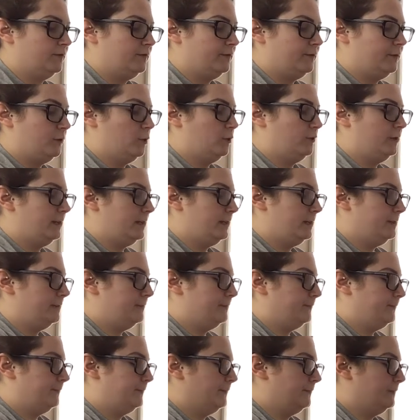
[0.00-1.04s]
Fold it,
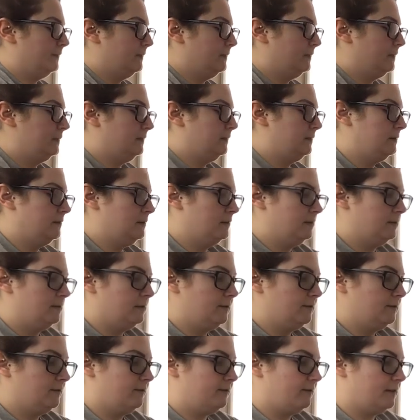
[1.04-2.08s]

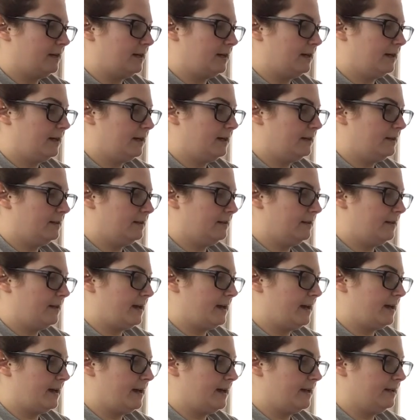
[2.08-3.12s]
find
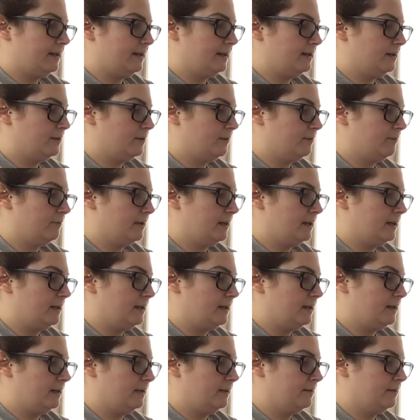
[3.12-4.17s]
that inner
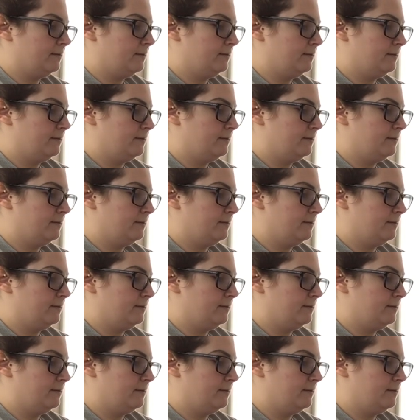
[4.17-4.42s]
ring,